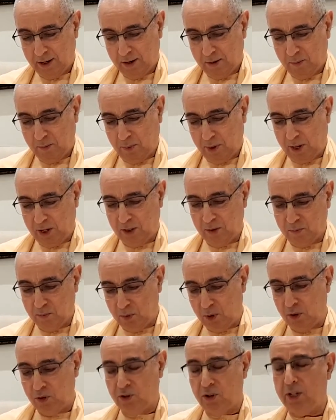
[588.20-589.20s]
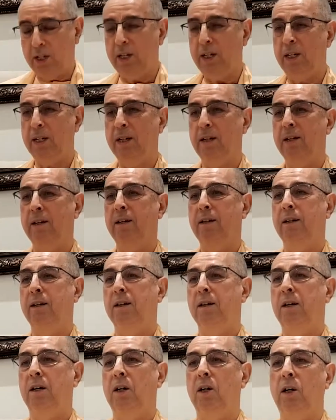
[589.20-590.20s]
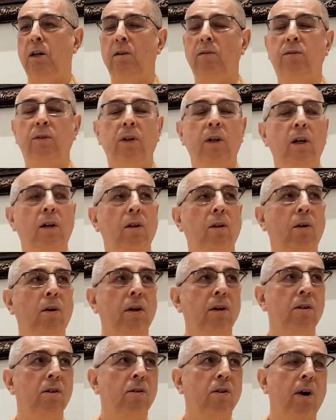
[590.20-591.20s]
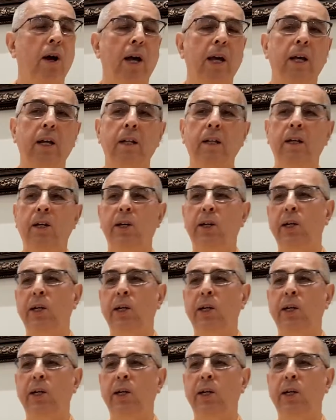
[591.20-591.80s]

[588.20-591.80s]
by the mercy of Lord Narayan,